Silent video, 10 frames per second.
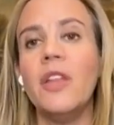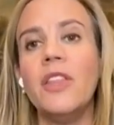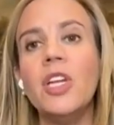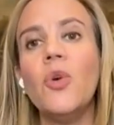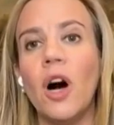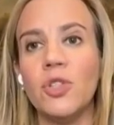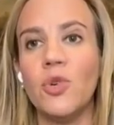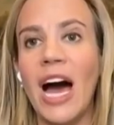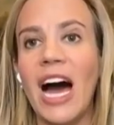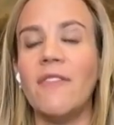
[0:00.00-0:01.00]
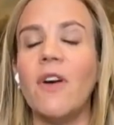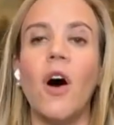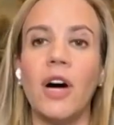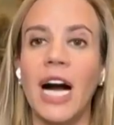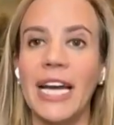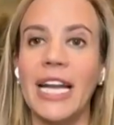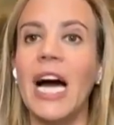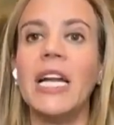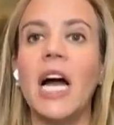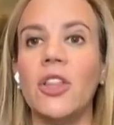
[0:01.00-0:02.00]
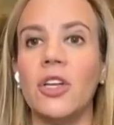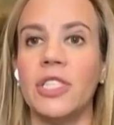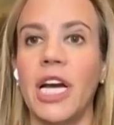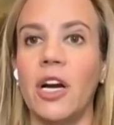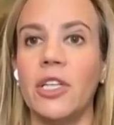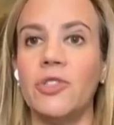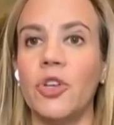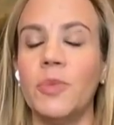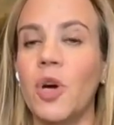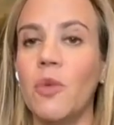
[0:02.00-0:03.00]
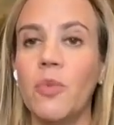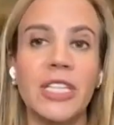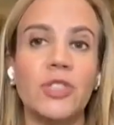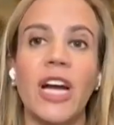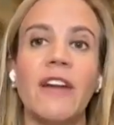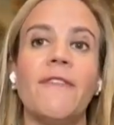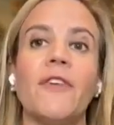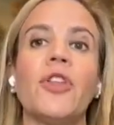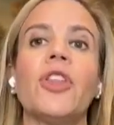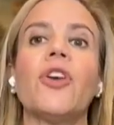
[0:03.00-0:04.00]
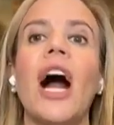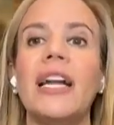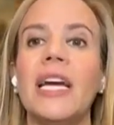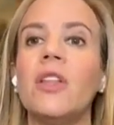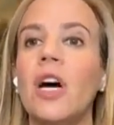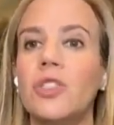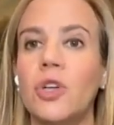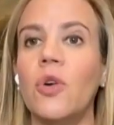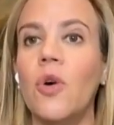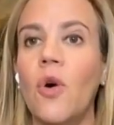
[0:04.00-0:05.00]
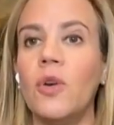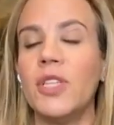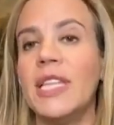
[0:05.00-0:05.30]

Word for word: Then you also have Al Qaeda and other terrorist groups who are really trying to further their ideological goals.